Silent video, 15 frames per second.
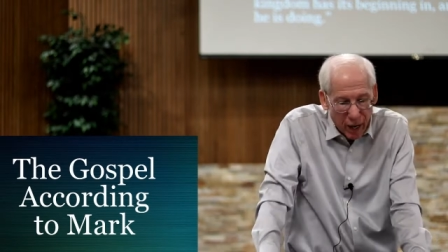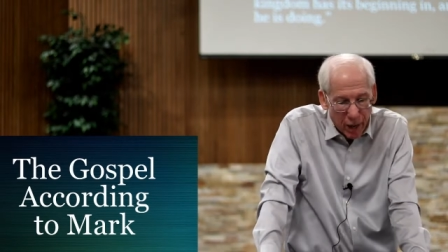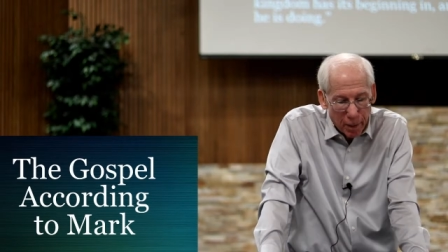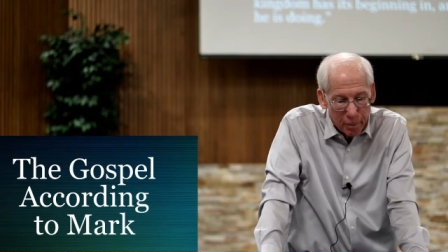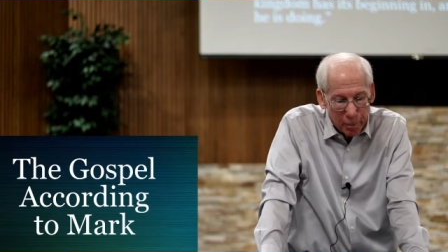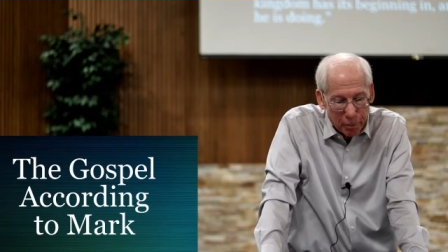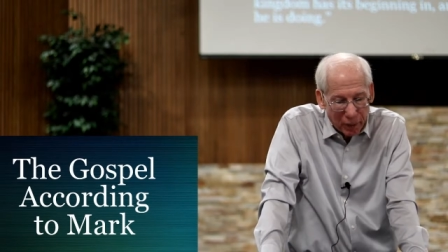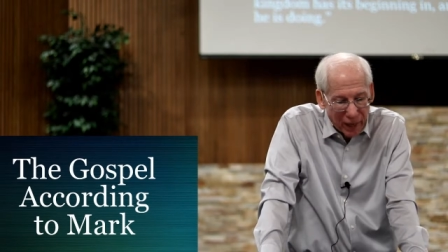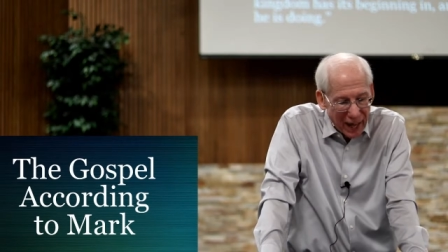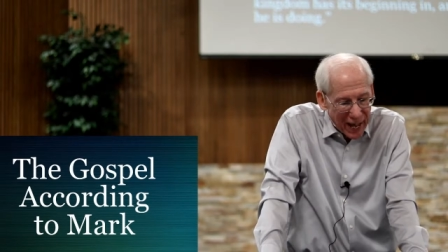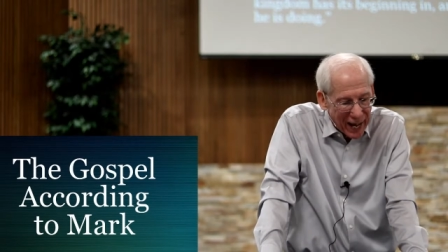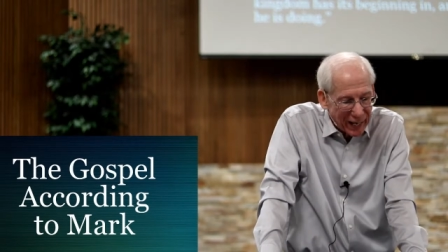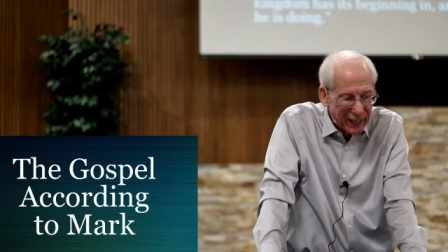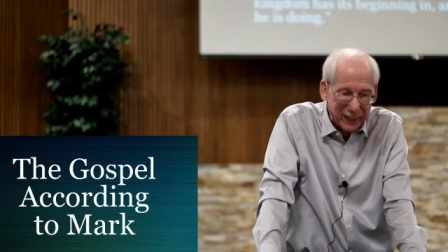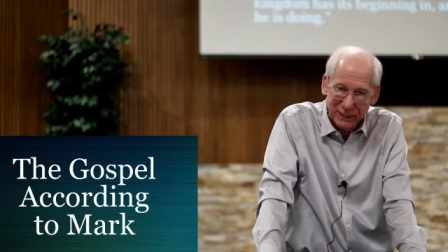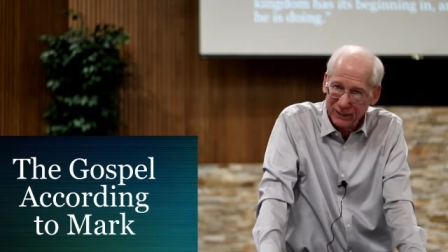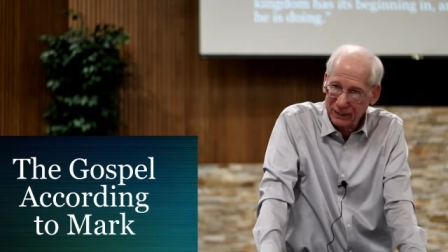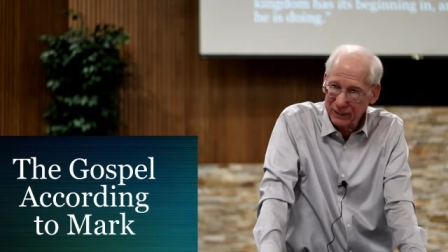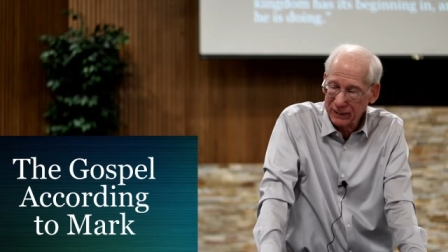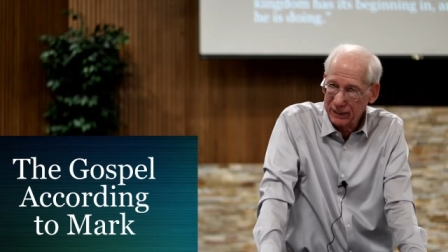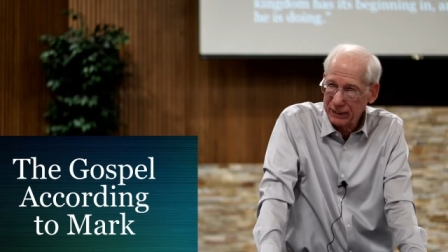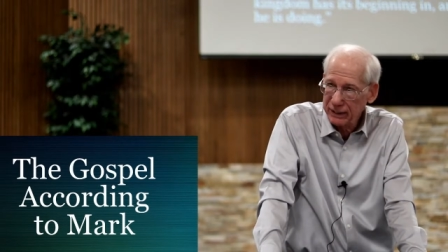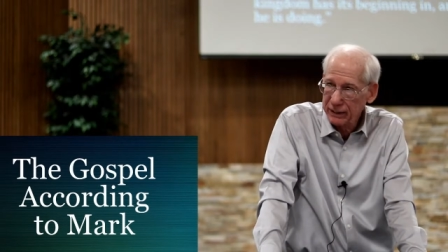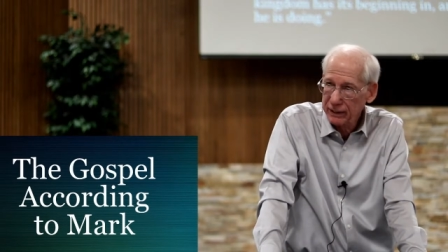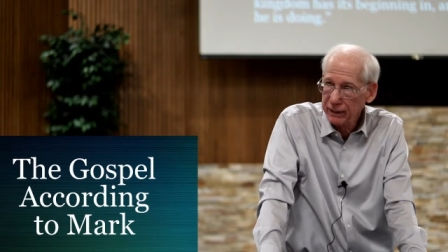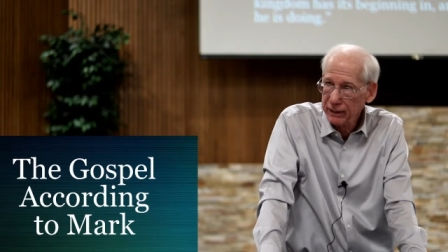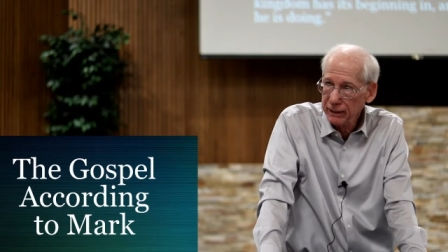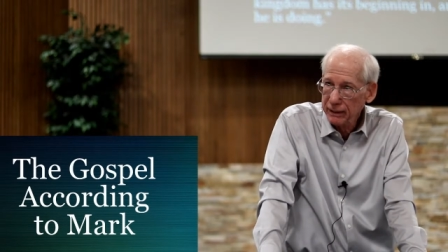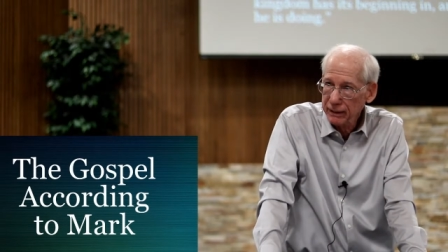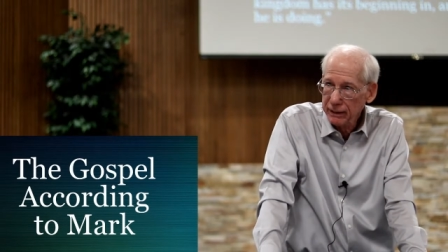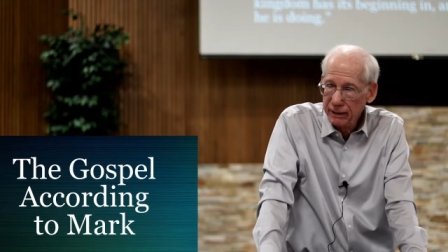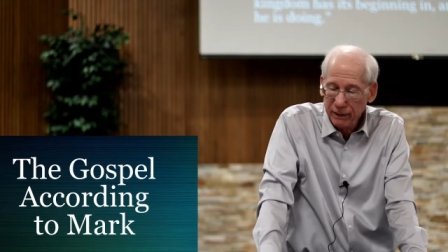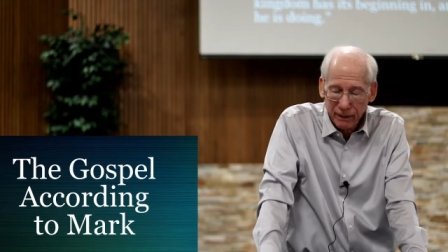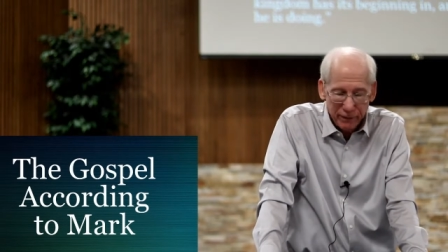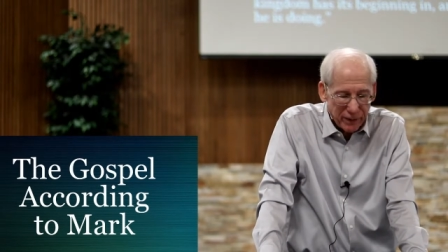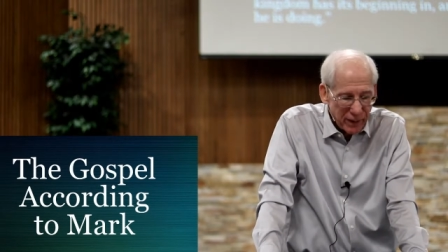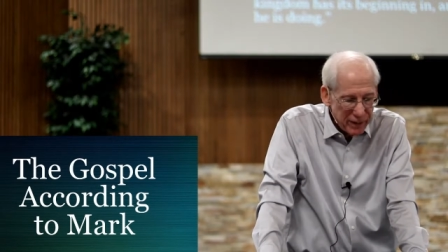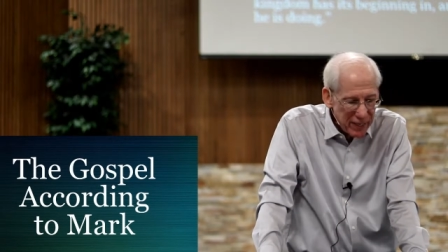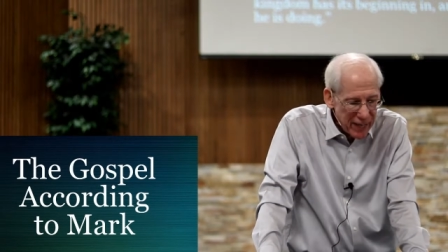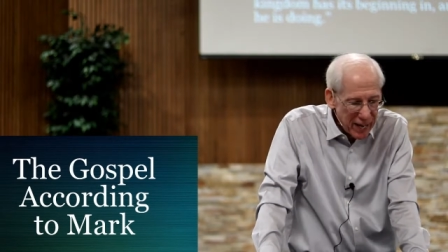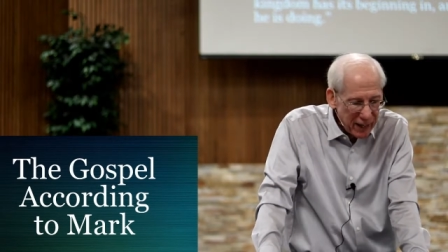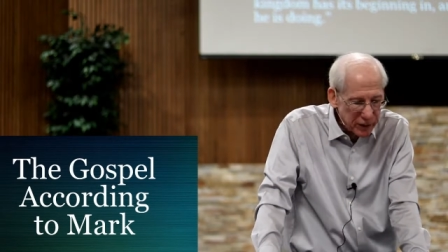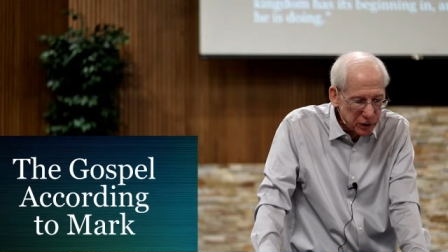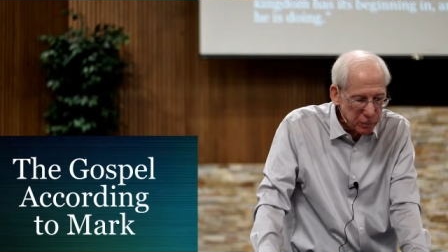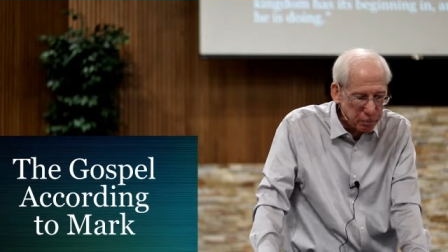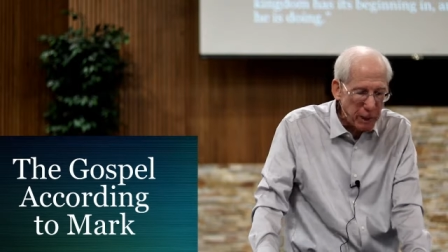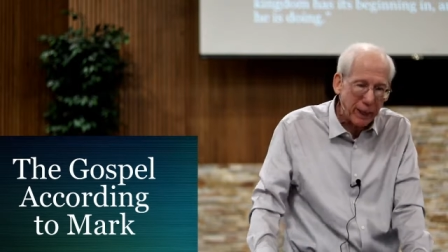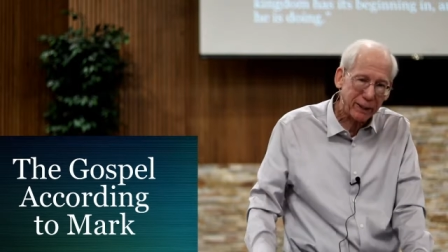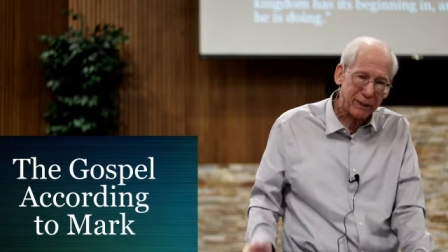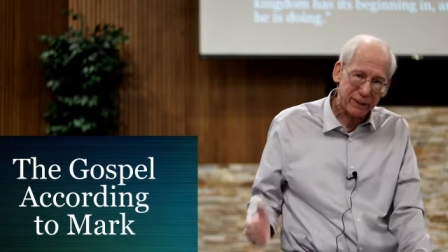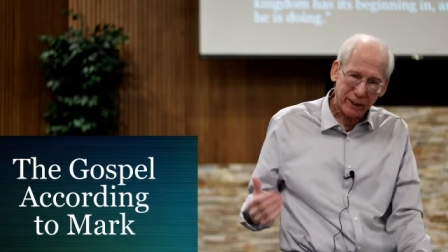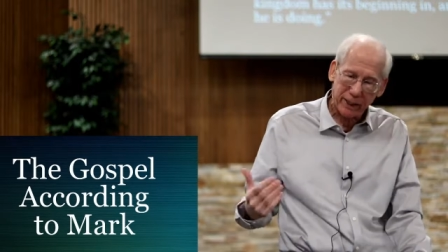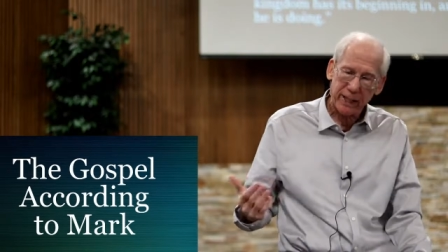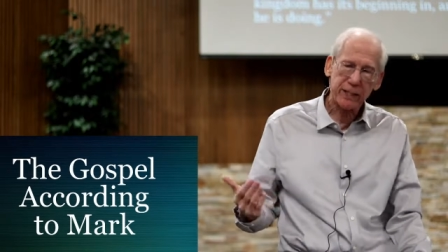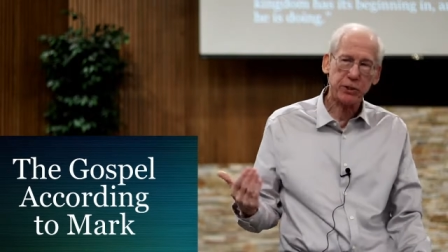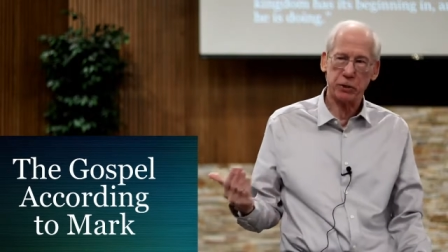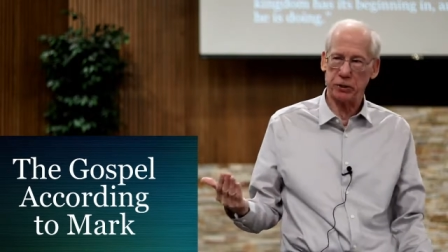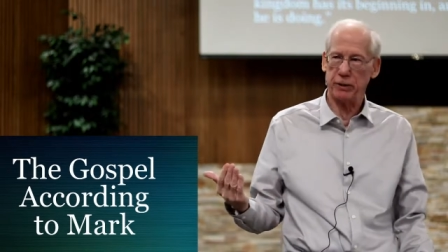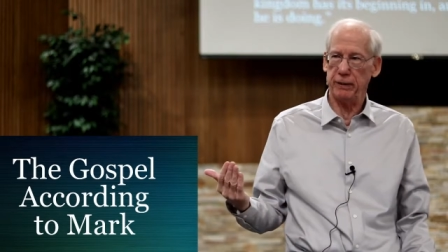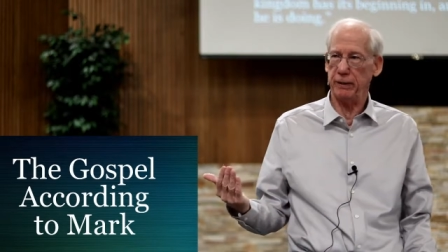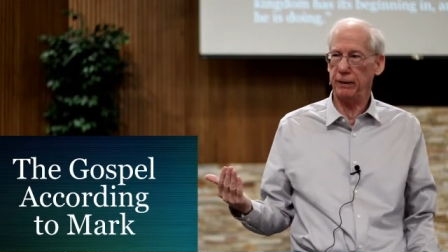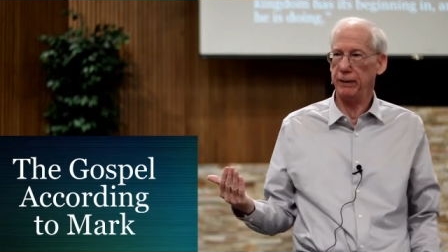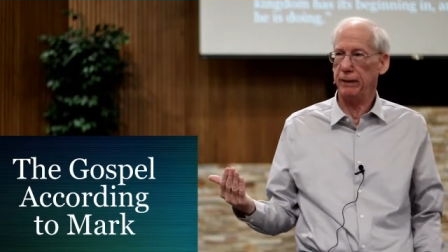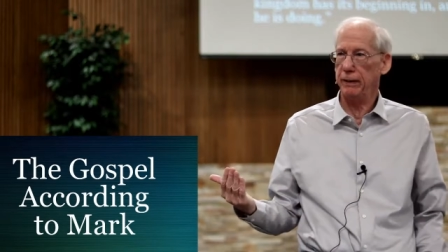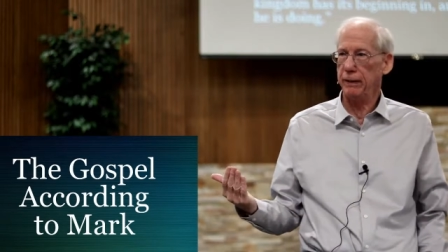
complex than the expectation